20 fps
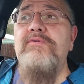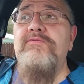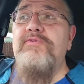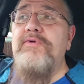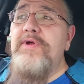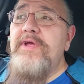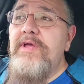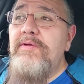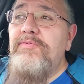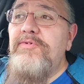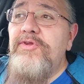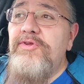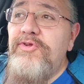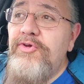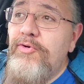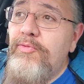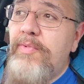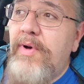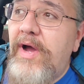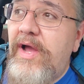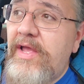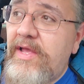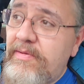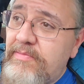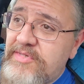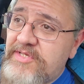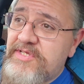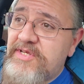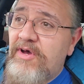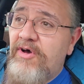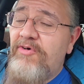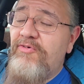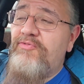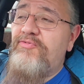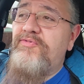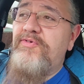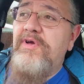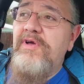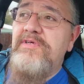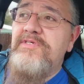for him to do by
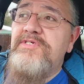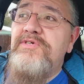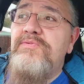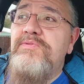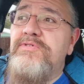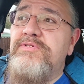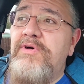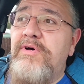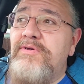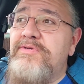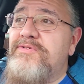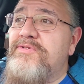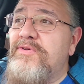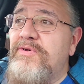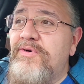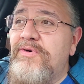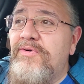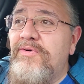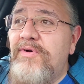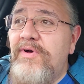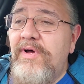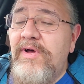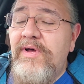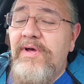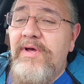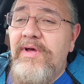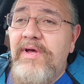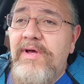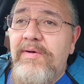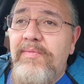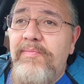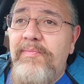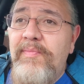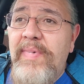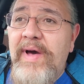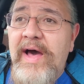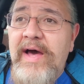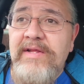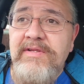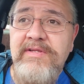himself because he was also
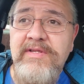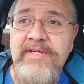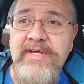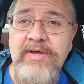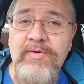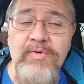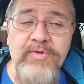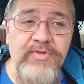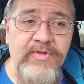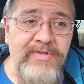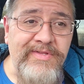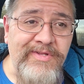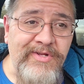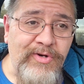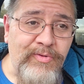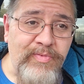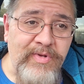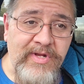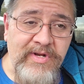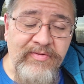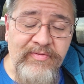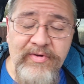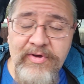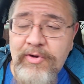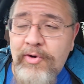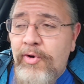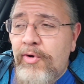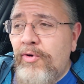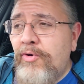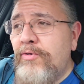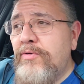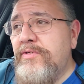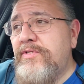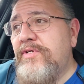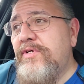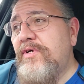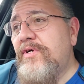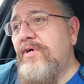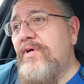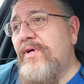battling with a little bit of a
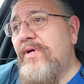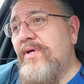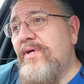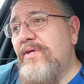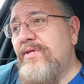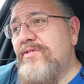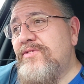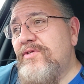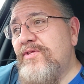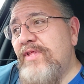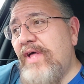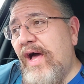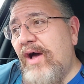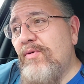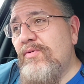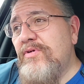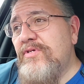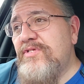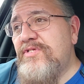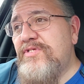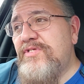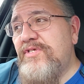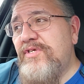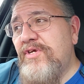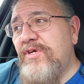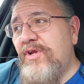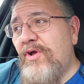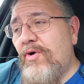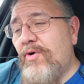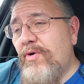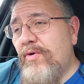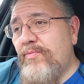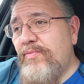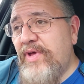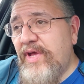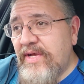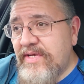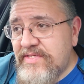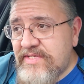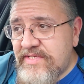cold. So that was, you know, a
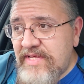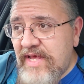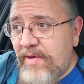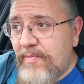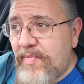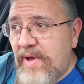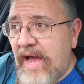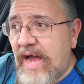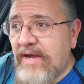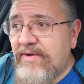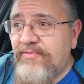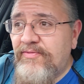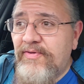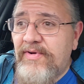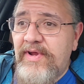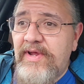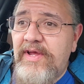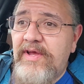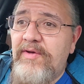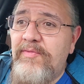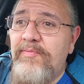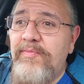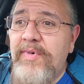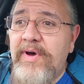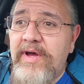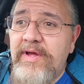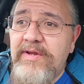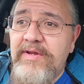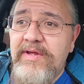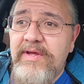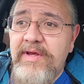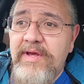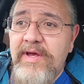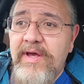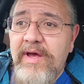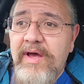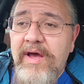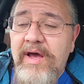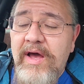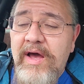big setback for him. But
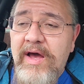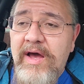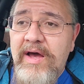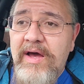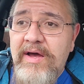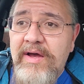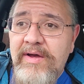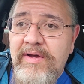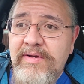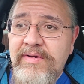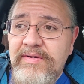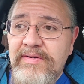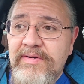uh,